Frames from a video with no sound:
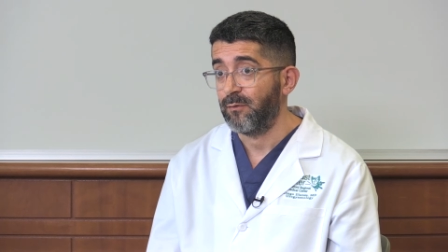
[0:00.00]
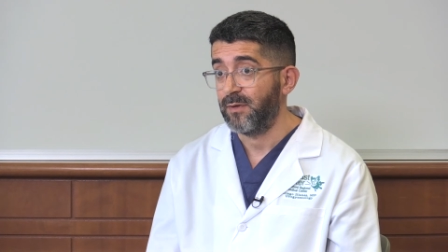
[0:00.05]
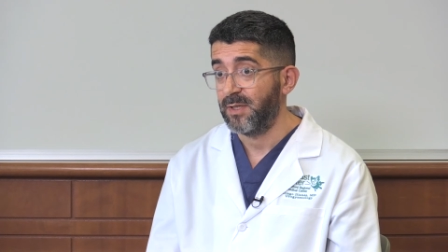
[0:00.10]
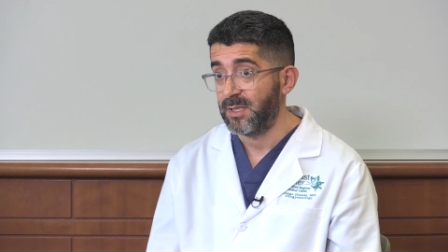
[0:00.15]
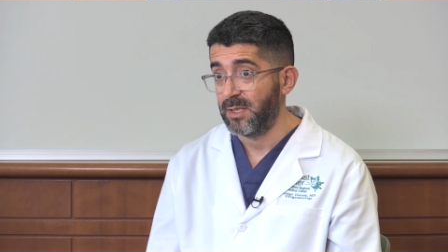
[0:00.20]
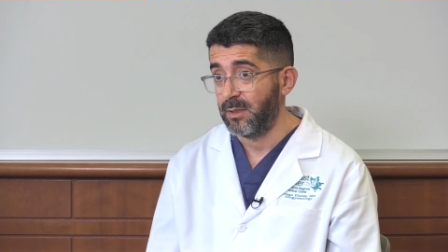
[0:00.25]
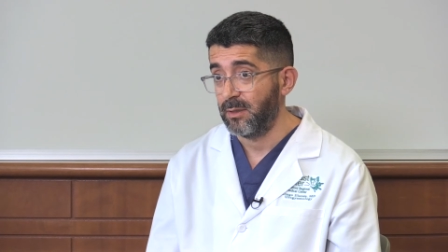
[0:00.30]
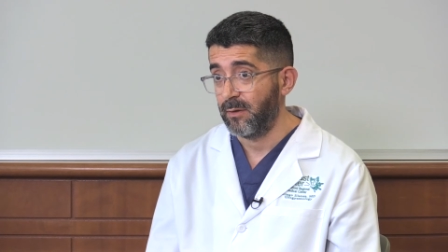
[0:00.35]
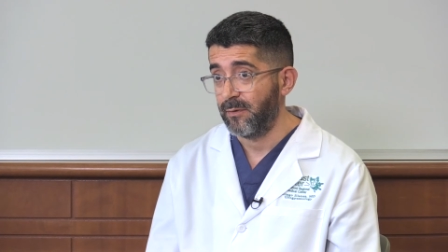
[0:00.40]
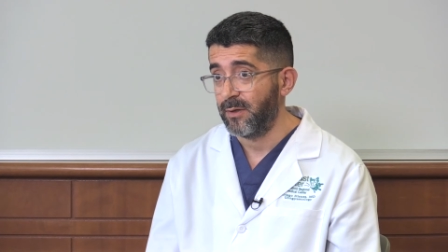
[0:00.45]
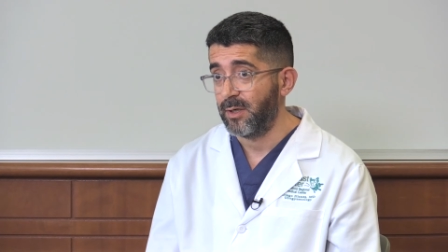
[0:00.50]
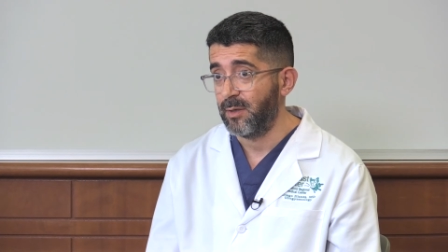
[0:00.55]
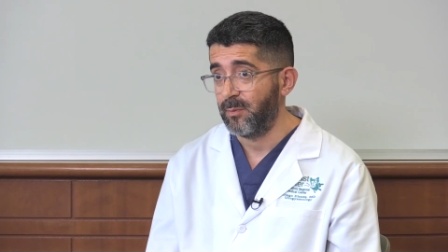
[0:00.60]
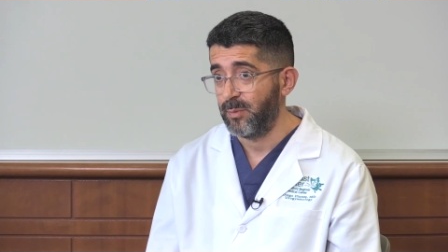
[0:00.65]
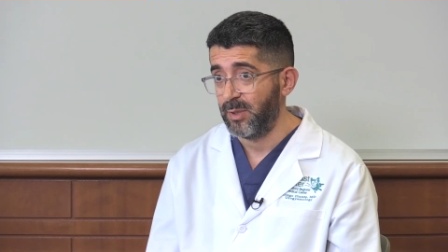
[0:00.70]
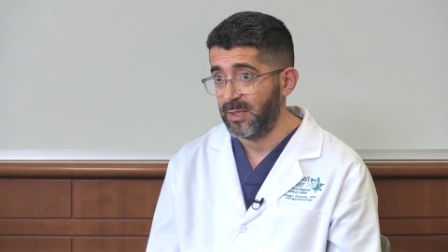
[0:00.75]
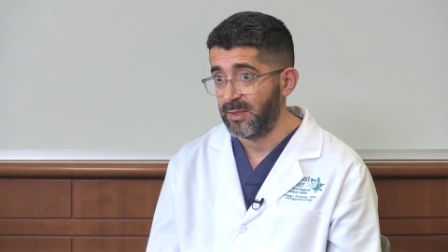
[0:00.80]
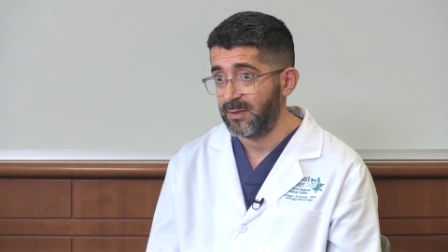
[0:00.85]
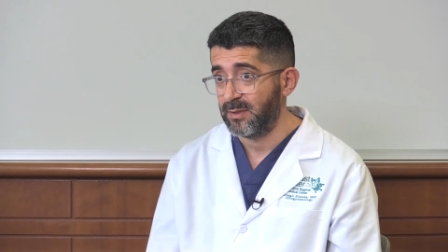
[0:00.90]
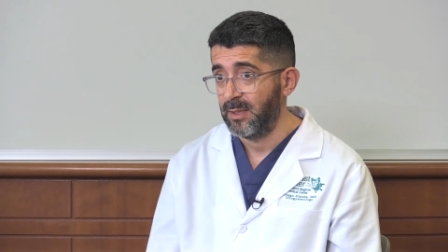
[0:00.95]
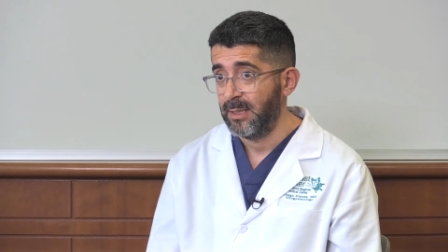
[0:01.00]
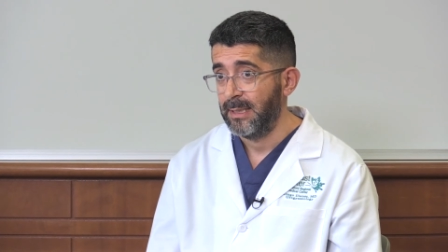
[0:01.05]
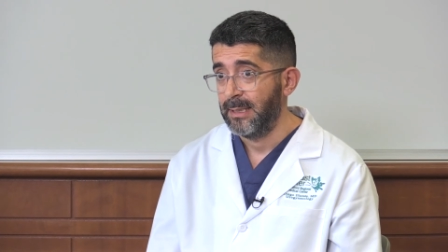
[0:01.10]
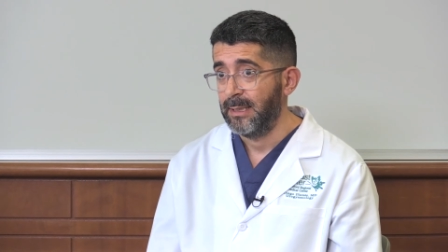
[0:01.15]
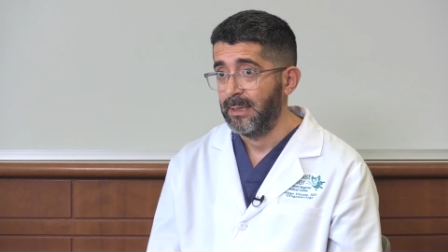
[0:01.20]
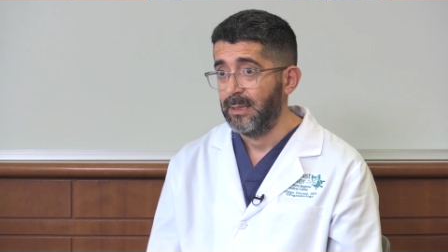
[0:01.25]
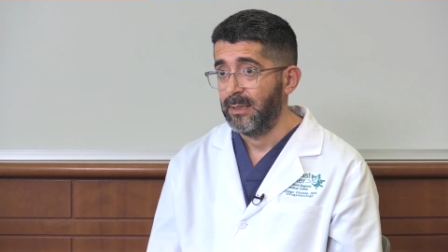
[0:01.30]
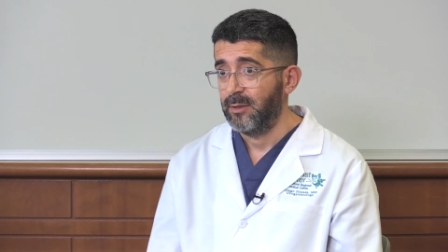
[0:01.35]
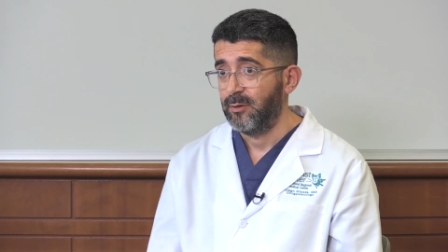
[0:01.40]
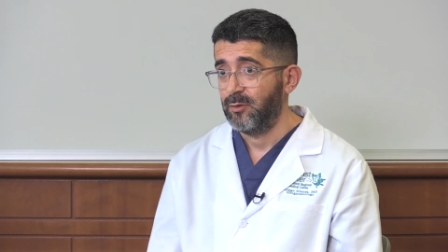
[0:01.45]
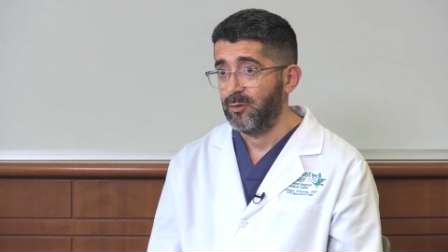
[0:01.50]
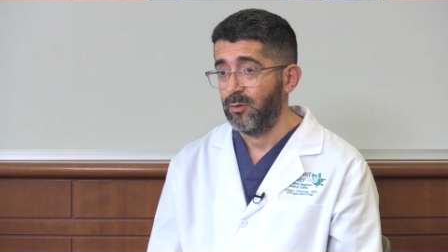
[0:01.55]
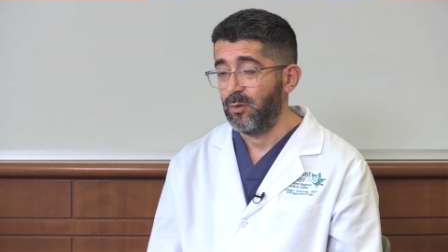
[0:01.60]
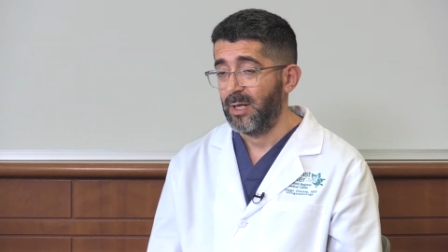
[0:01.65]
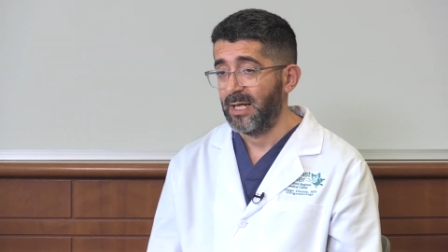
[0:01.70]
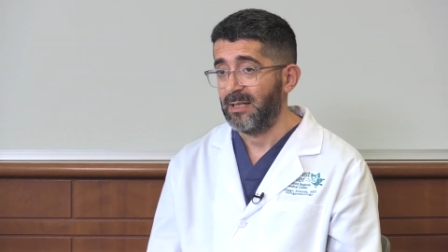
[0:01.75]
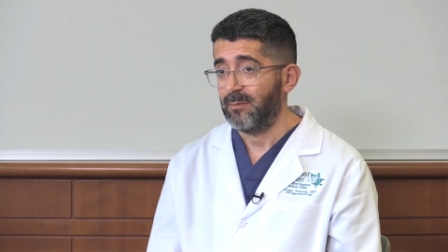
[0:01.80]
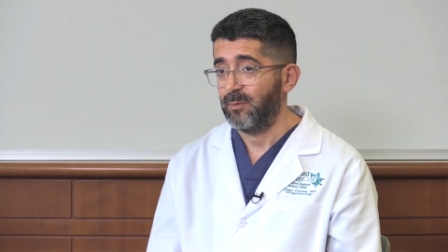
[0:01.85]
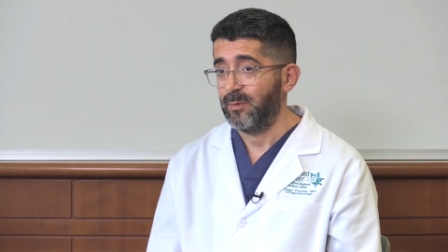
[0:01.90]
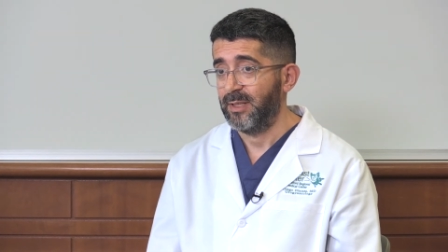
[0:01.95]
physical therapists to
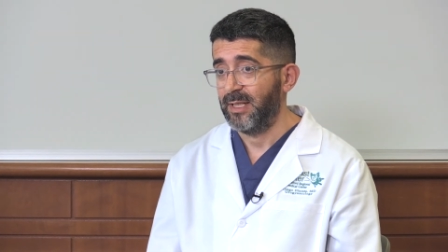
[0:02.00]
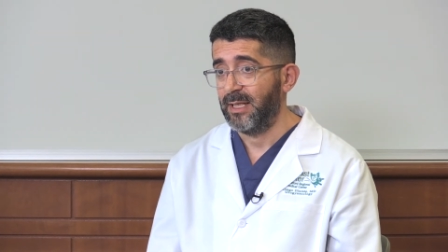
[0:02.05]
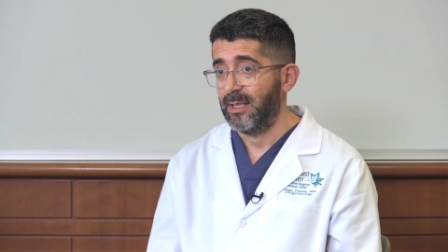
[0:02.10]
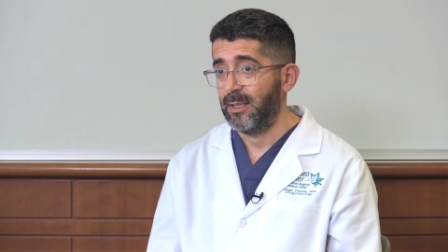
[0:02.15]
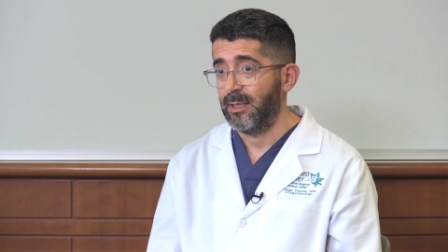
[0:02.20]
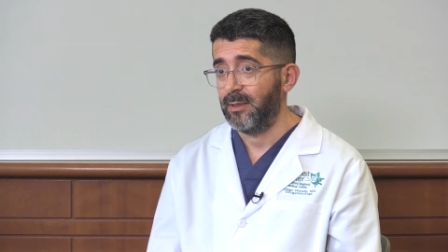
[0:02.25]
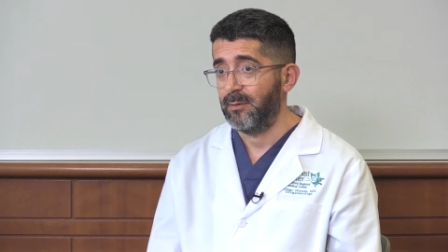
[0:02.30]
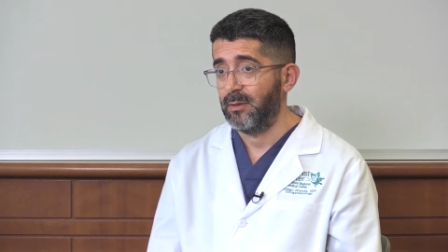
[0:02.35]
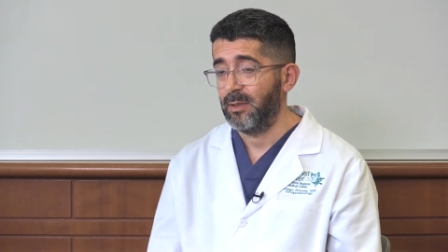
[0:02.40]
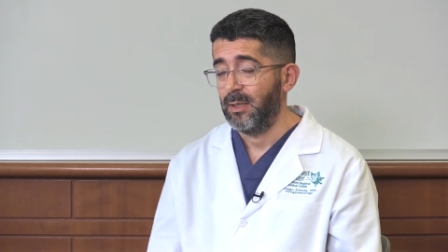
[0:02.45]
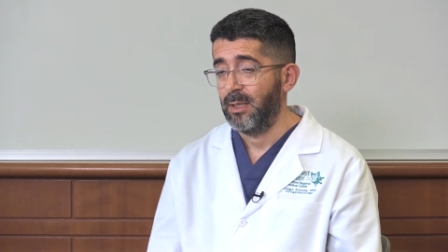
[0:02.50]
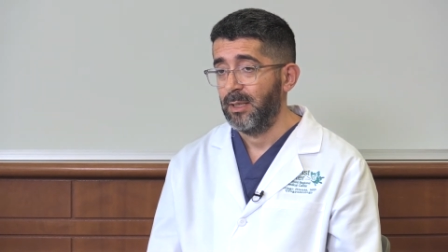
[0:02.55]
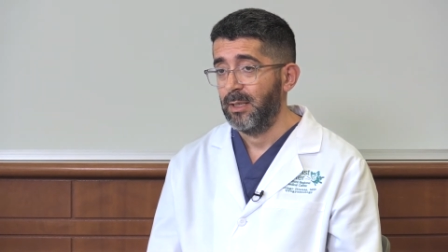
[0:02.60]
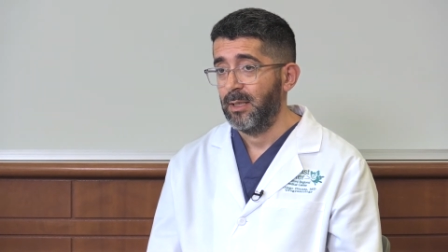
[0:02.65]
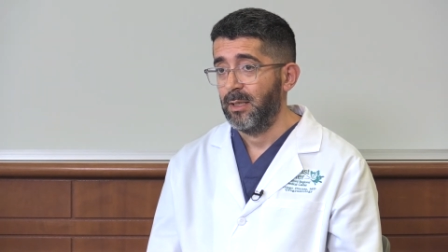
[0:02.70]
help them